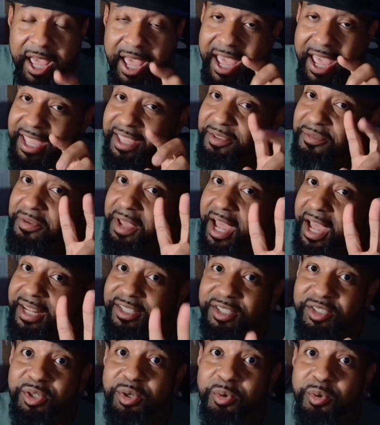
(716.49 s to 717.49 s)
and you've
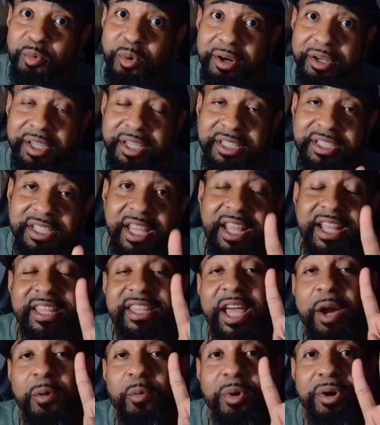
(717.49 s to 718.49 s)
gotten two workings
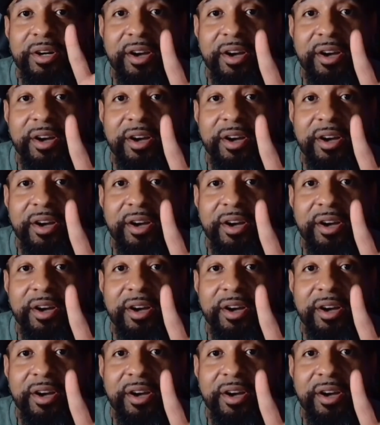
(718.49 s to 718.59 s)
that will